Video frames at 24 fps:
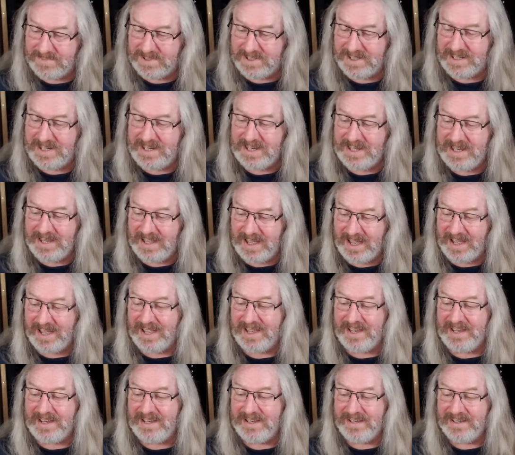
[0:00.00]
D,
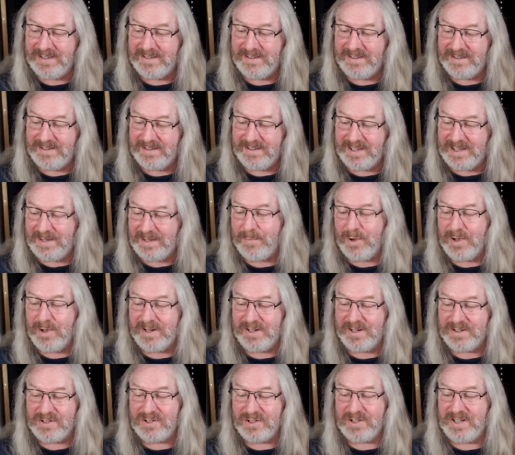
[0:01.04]
A, E
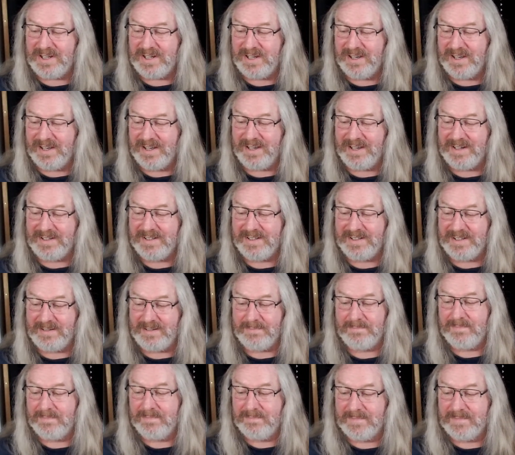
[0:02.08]
minor, G, A, D.